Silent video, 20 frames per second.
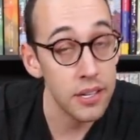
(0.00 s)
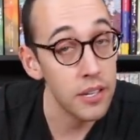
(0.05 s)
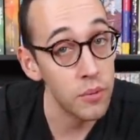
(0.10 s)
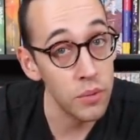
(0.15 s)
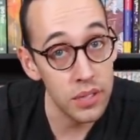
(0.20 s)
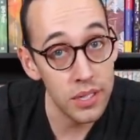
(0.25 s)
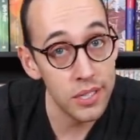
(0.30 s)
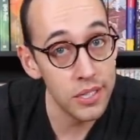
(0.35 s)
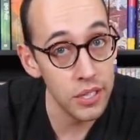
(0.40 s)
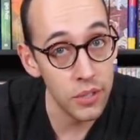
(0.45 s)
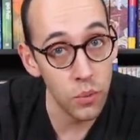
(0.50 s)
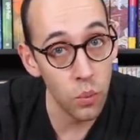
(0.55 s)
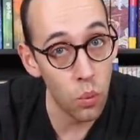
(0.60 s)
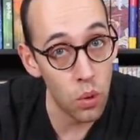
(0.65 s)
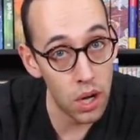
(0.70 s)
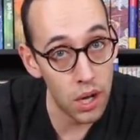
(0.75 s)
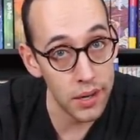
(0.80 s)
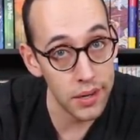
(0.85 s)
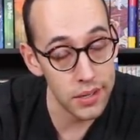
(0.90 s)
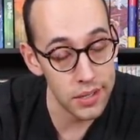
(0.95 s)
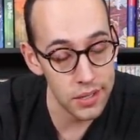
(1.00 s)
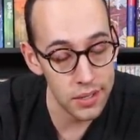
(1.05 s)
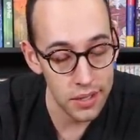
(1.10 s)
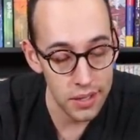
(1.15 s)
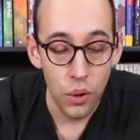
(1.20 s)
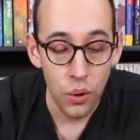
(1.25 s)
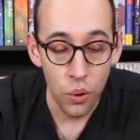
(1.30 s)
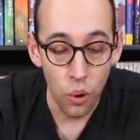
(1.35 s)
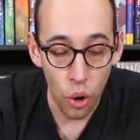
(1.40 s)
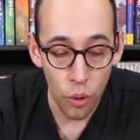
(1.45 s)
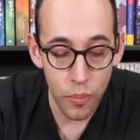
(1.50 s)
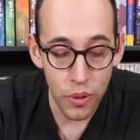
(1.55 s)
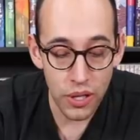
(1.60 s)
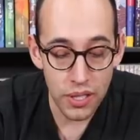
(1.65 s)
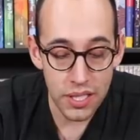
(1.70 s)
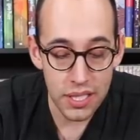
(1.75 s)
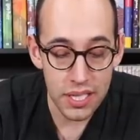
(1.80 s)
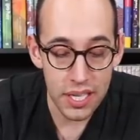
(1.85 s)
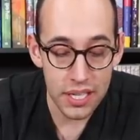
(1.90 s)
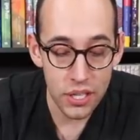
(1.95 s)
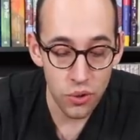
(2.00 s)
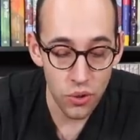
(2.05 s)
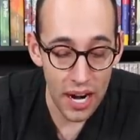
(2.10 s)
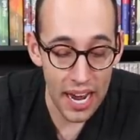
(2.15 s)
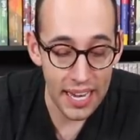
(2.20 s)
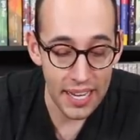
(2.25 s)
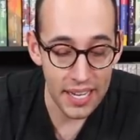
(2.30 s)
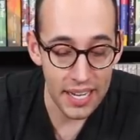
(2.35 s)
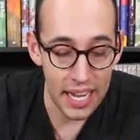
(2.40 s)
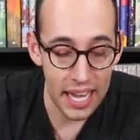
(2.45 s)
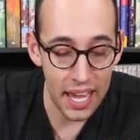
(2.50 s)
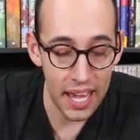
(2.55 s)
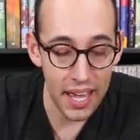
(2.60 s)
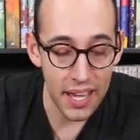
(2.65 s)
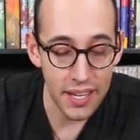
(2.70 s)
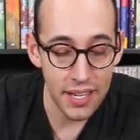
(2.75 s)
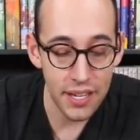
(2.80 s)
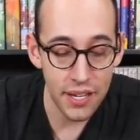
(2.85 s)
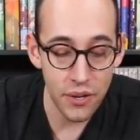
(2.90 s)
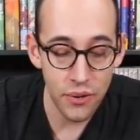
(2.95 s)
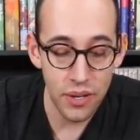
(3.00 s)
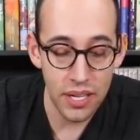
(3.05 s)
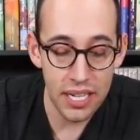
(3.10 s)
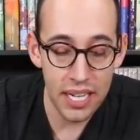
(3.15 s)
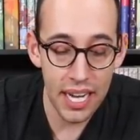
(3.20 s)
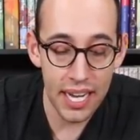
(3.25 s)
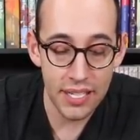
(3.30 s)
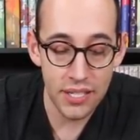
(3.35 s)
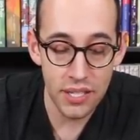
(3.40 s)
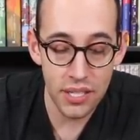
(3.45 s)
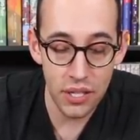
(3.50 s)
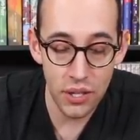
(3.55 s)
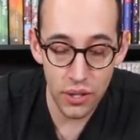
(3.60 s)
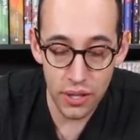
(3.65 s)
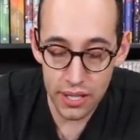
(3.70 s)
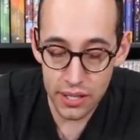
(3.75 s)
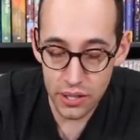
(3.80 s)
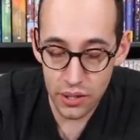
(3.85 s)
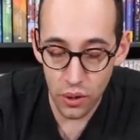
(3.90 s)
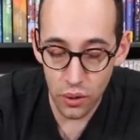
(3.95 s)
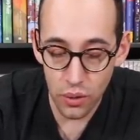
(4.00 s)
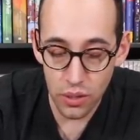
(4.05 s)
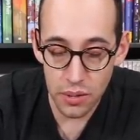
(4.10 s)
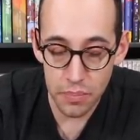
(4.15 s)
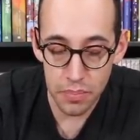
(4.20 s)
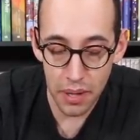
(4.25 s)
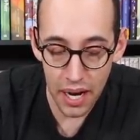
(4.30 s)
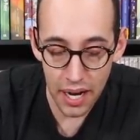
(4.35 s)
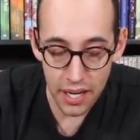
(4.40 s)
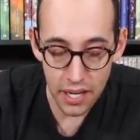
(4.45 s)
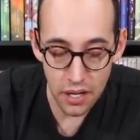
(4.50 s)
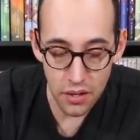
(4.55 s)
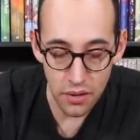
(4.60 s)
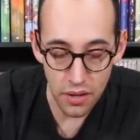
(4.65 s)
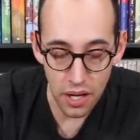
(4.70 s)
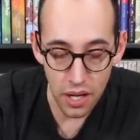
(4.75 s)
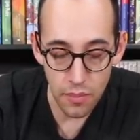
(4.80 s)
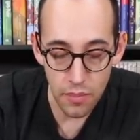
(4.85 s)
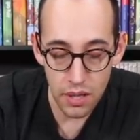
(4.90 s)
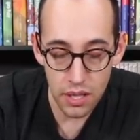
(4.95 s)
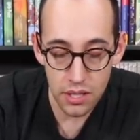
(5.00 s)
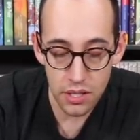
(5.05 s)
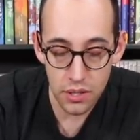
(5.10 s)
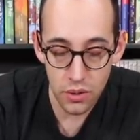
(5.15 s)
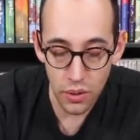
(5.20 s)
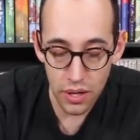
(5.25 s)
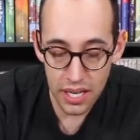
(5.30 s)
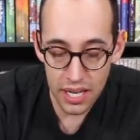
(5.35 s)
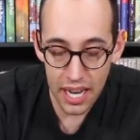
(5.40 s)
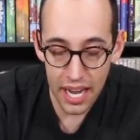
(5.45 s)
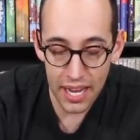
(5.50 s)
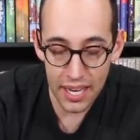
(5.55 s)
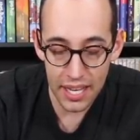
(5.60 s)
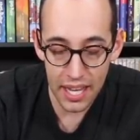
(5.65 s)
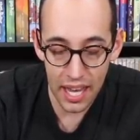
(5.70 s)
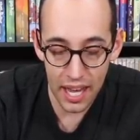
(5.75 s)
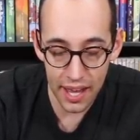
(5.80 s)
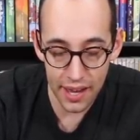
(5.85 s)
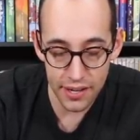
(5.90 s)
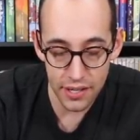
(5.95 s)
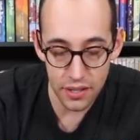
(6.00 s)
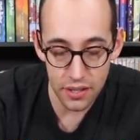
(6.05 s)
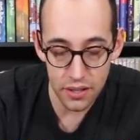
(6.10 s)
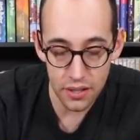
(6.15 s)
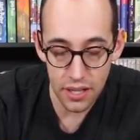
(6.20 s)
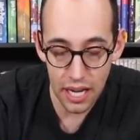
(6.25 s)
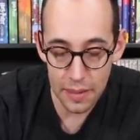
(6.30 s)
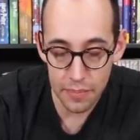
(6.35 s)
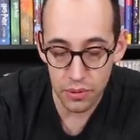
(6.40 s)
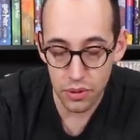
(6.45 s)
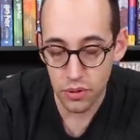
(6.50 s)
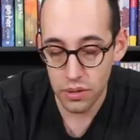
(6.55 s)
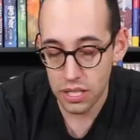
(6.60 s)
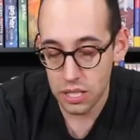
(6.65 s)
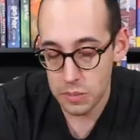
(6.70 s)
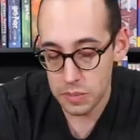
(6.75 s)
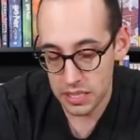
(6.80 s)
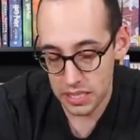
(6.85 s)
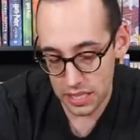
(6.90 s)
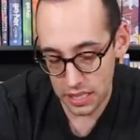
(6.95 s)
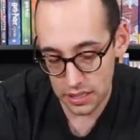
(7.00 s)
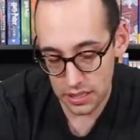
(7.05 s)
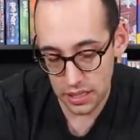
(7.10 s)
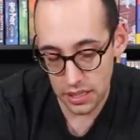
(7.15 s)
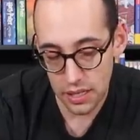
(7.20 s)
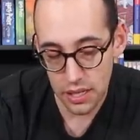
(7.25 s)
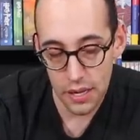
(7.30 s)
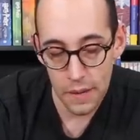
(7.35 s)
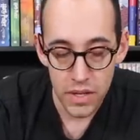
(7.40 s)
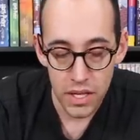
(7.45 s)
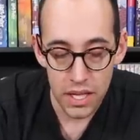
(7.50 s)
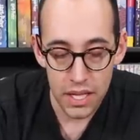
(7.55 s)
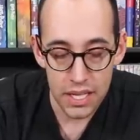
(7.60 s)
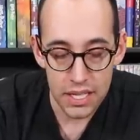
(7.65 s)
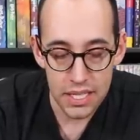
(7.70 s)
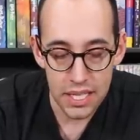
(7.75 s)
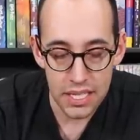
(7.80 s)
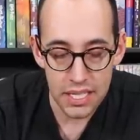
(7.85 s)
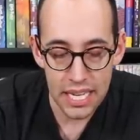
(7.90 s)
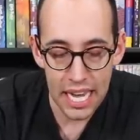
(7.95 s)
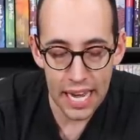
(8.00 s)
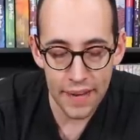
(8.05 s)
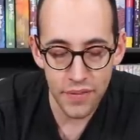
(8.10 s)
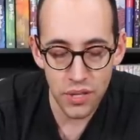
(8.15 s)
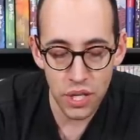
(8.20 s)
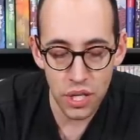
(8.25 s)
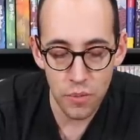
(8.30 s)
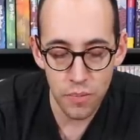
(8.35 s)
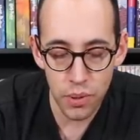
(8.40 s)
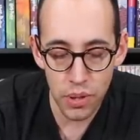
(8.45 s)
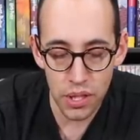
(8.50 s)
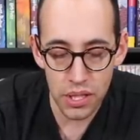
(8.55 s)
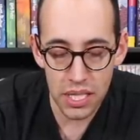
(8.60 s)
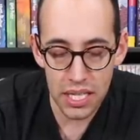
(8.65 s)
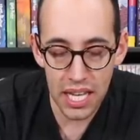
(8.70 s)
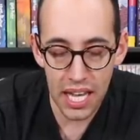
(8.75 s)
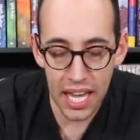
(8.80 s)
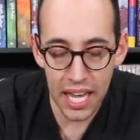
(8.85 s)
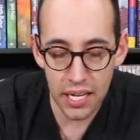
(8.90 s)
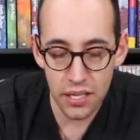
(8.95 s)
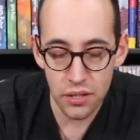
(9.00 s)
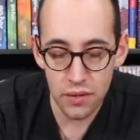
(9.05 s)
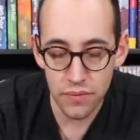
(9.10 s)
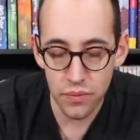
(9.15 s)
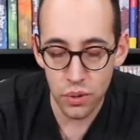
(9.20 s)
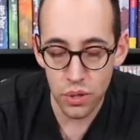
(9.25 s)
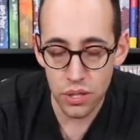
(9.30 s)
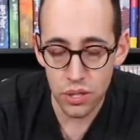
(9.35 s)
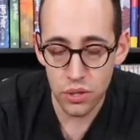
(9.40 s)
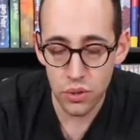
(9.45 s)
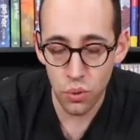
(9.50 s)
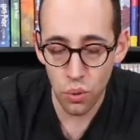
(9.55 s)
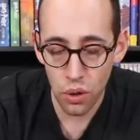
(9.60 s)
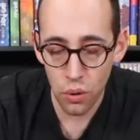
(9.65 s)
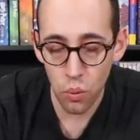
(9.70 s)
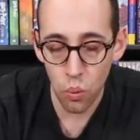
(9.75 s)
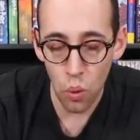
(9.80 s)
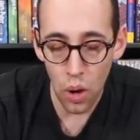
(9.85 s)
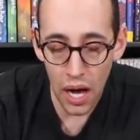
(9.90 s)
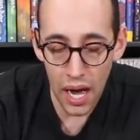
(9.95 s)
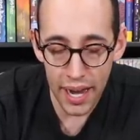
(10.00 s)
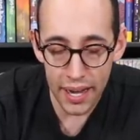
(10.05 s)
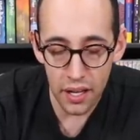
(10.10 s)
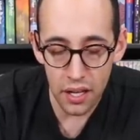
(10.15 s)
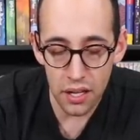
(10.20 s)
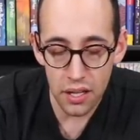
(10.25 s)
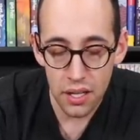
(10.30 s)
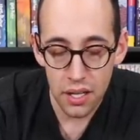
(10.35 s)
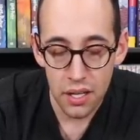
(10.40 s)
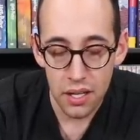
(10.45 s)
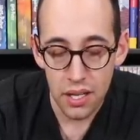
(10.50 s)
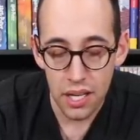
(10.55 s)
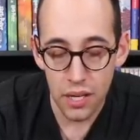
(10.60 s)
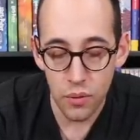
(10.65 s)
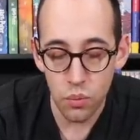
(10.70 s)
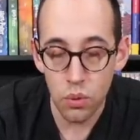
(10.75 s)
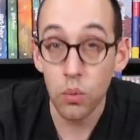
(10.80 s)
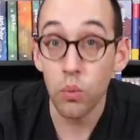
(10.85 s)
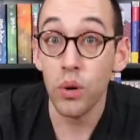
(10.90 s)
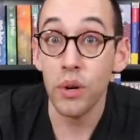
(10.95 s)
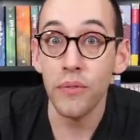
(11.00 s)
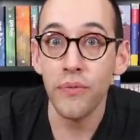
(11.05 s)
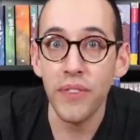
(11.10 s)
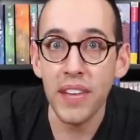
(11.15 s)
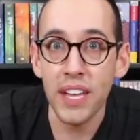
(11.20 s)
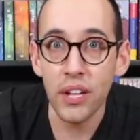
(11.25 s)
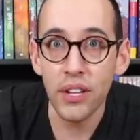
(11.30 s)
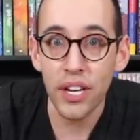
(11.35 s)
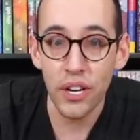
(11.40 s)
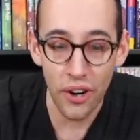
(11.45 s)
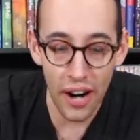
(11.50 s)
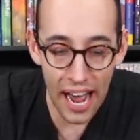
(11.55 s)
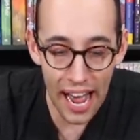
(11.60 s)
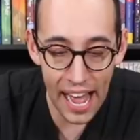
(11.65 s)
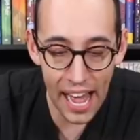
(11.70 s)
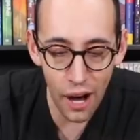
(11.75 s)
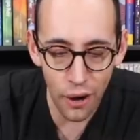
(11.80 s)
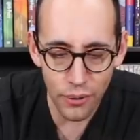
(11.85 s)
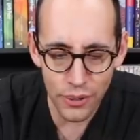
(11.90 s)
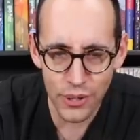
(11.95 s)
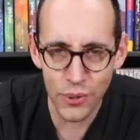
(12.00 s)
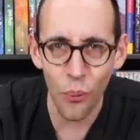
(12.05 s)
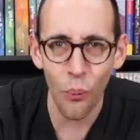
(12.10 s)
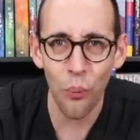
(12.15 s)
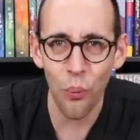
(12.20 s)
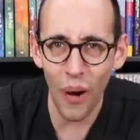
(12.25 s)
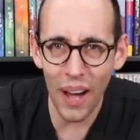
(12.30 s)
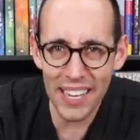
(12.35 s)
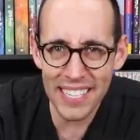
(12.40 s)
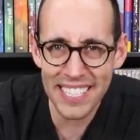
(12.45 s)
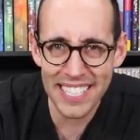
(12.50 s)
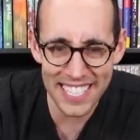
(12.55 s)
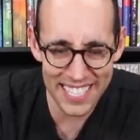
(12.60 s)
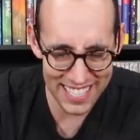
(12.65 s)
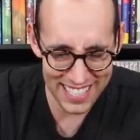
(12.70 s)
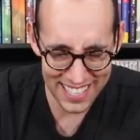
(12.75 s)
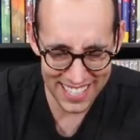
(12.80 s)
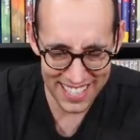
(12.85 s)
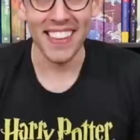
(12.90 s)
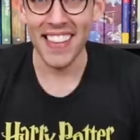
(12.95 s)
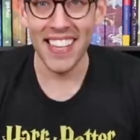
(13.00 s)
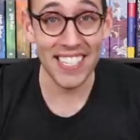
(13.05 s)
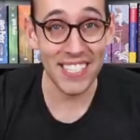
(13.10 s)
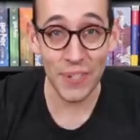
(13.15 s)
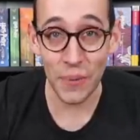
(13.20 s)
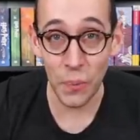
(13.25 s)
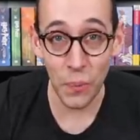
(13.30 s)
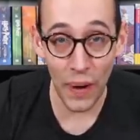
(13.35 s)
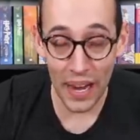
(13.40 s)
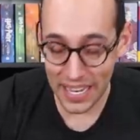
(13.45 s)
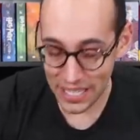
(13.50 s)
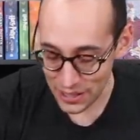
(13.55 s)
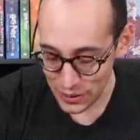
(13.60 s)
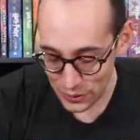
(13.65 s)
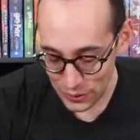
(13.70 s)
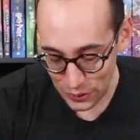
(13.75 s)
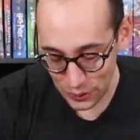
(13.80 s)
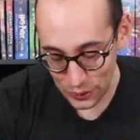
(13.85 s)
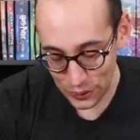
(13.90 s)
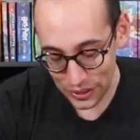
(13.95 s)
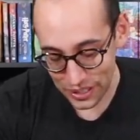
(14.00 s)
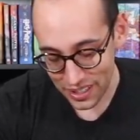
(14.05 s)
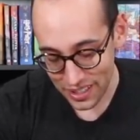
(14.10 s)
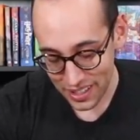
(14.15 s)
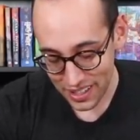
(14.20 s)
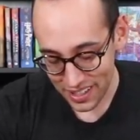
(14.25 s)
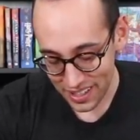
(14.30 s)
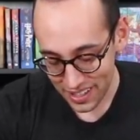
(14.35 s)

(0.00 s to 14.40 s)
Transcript: You really shouldn't wander. Norbert's Dragon Egg, Gringotts Good as Gold Body Cream, Sorting Hat Candle, Apple Crisp Scented. And then it says, after you burn the candle for a short while, it will reveal your house. What? That's way too cool.